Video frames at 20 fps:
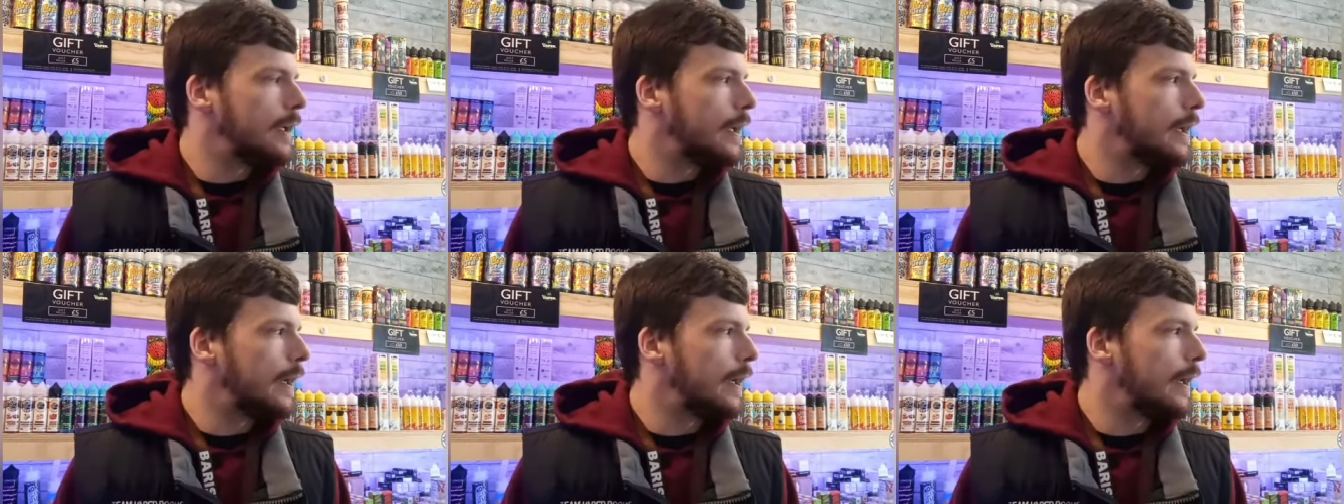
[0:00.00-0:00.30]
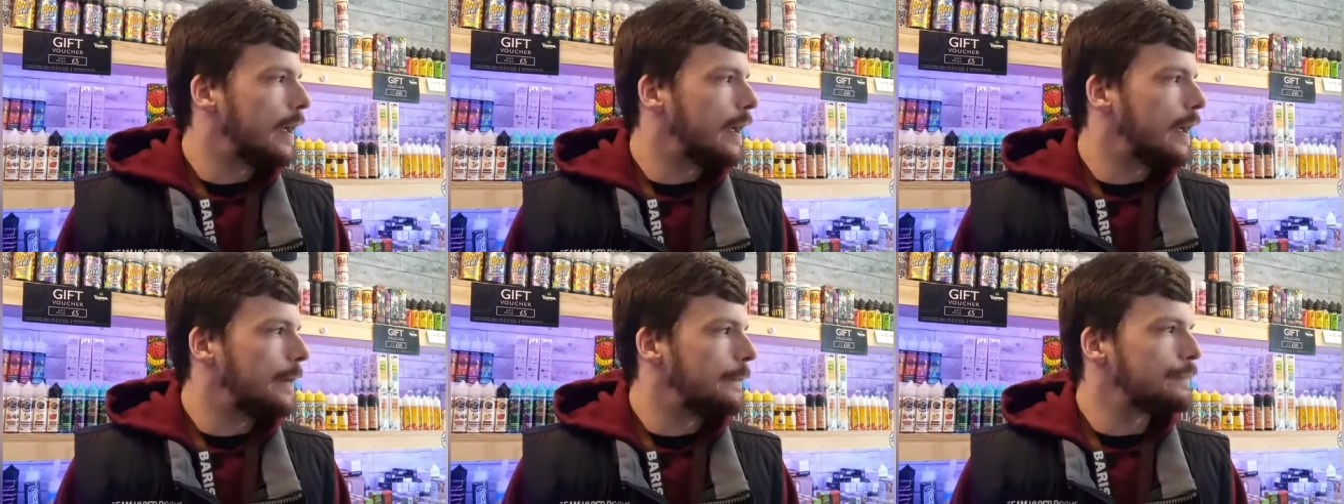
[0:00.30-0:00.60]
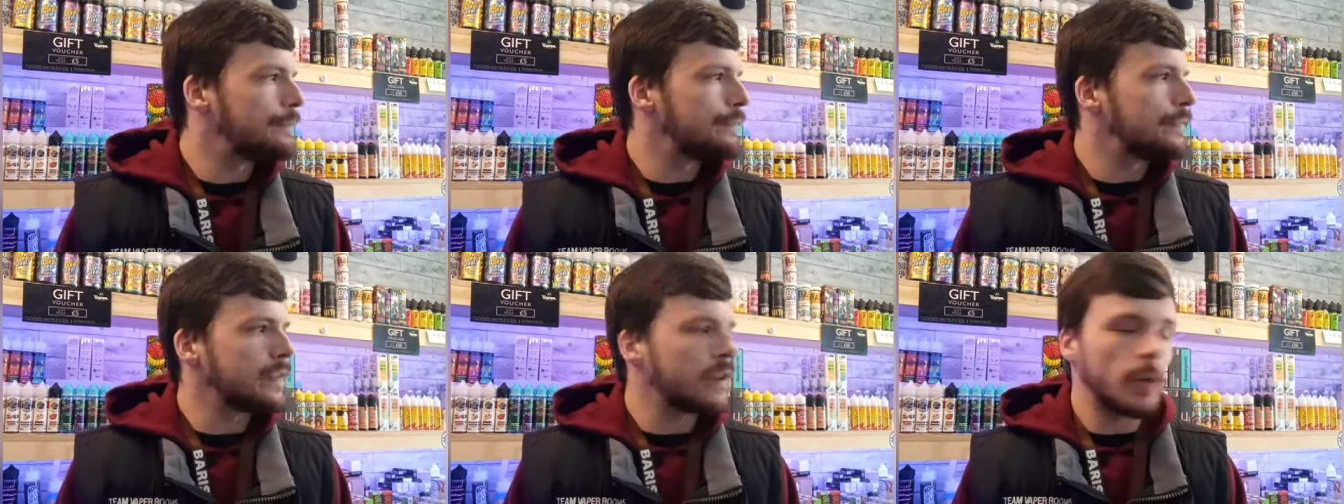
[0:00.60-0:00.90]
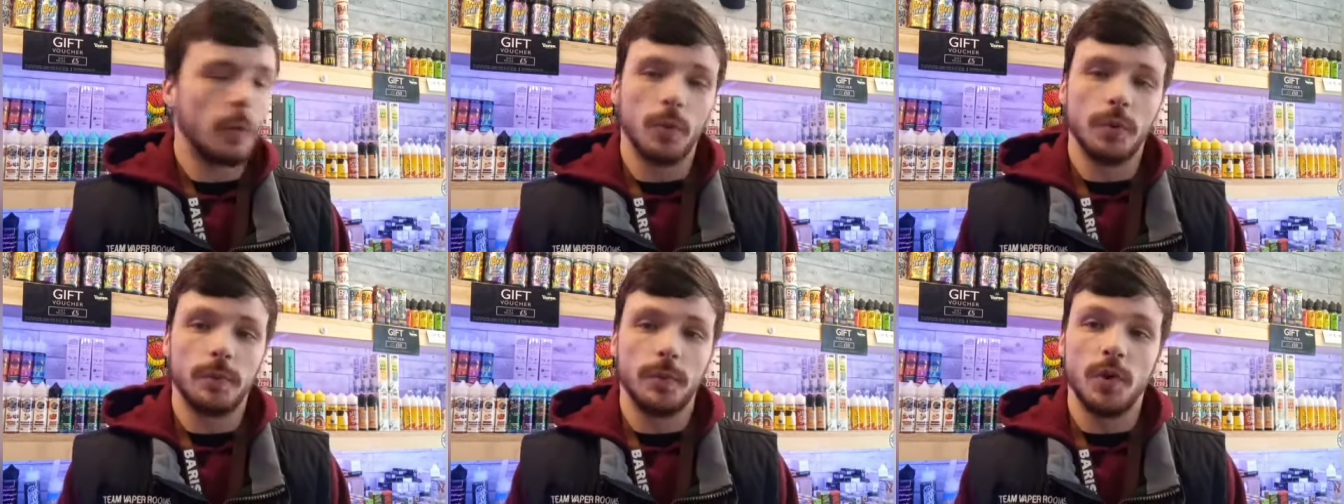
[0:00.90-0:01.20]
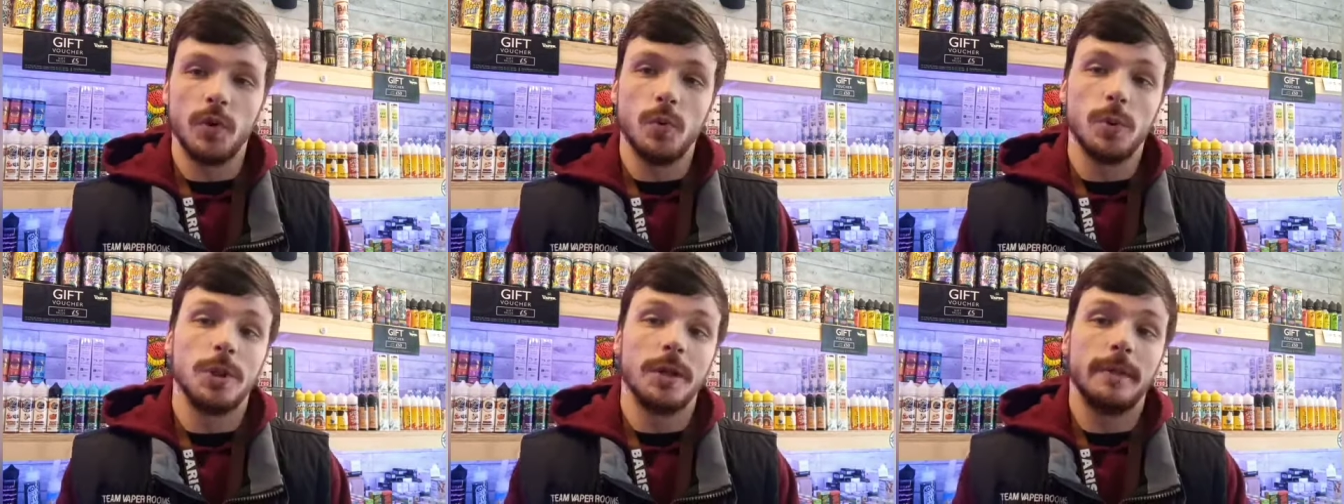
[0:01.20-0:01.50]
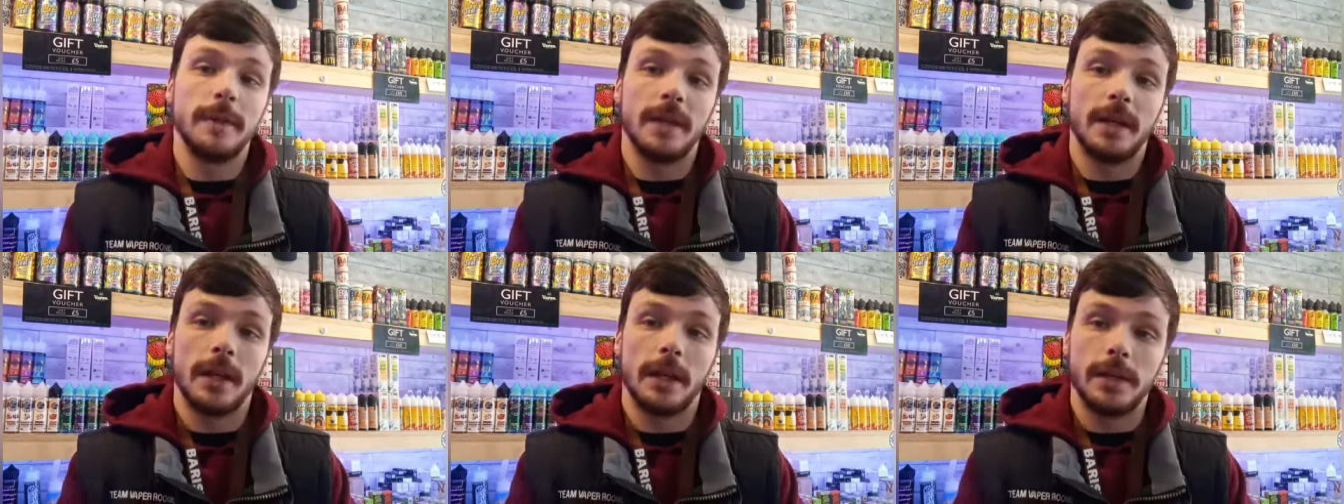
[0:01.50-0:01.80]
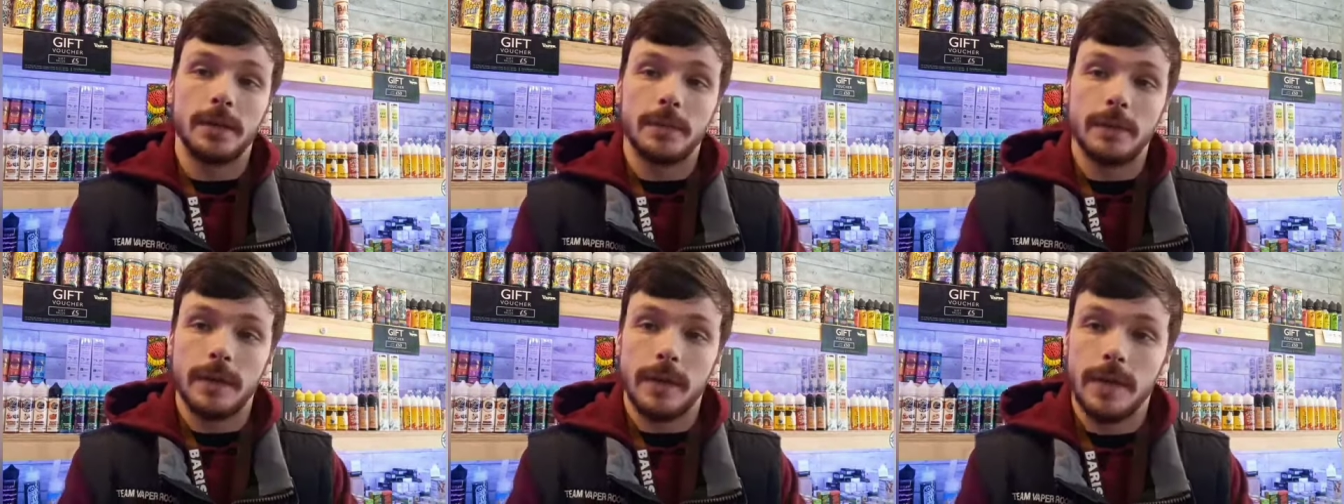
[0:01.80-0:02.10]
him um, you would usually be
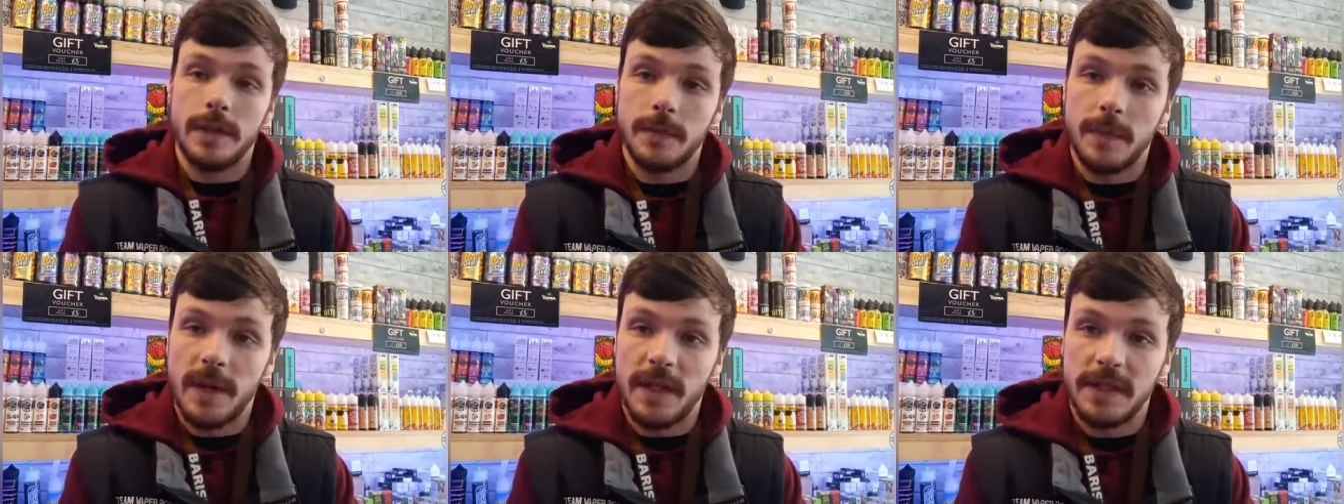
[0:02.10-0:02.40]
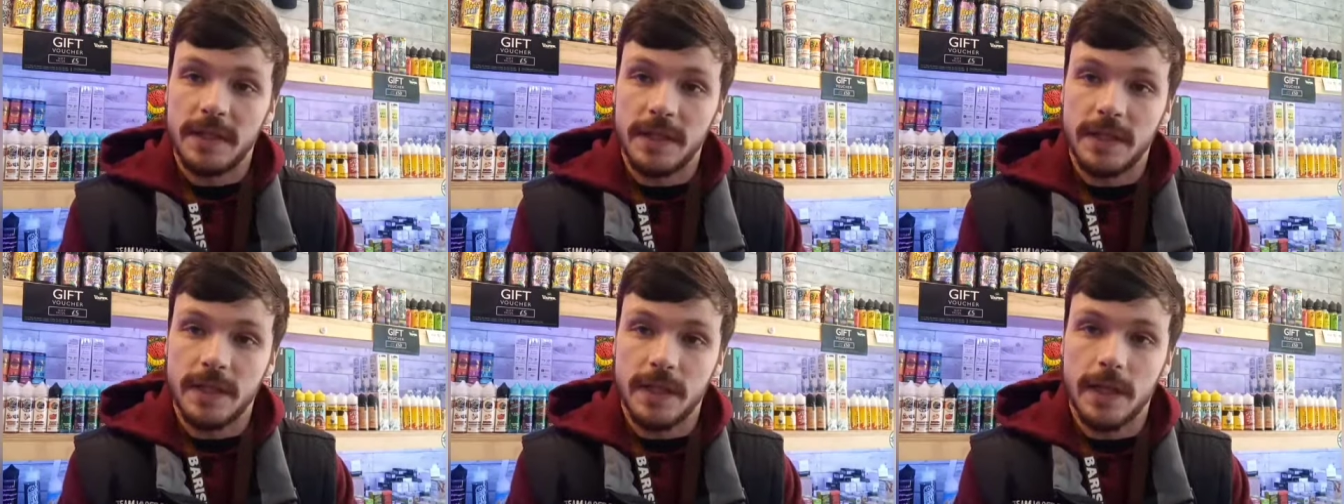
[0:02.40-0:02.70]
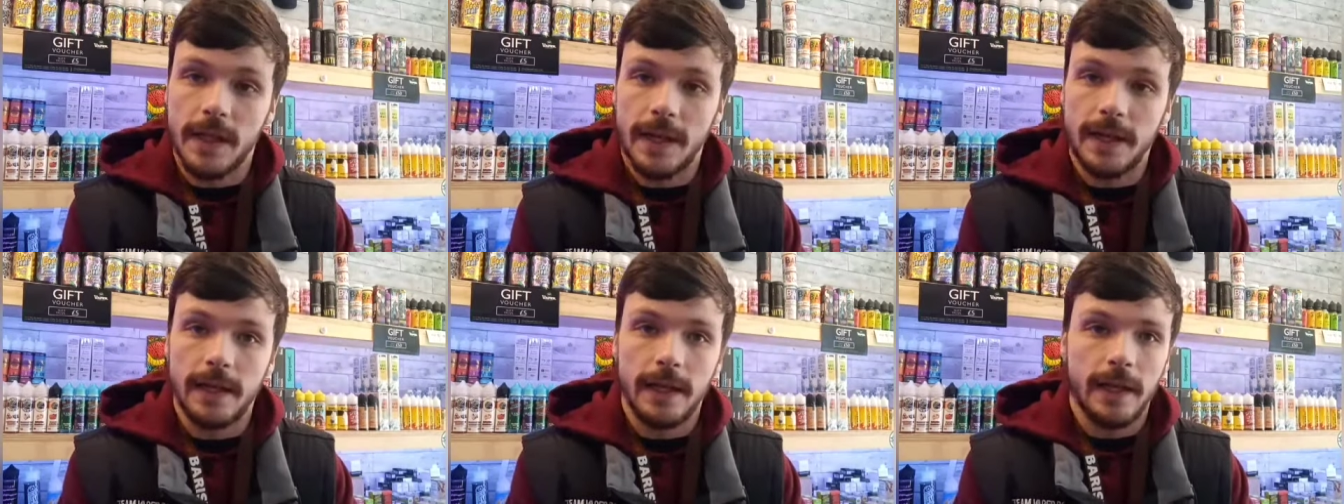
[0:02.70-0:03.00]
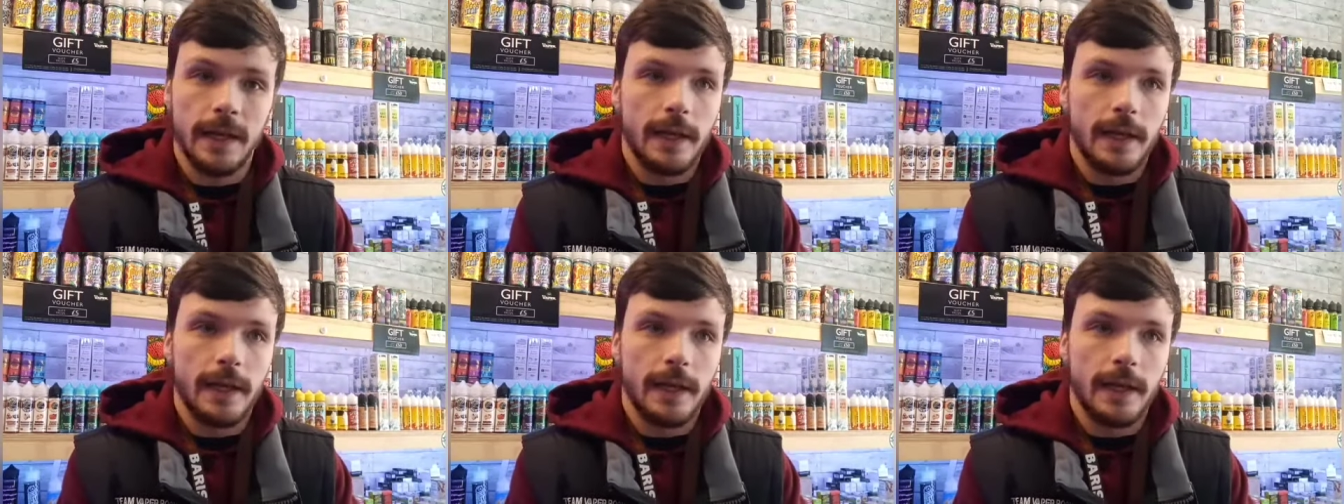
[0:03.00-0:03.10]
graced with his presence today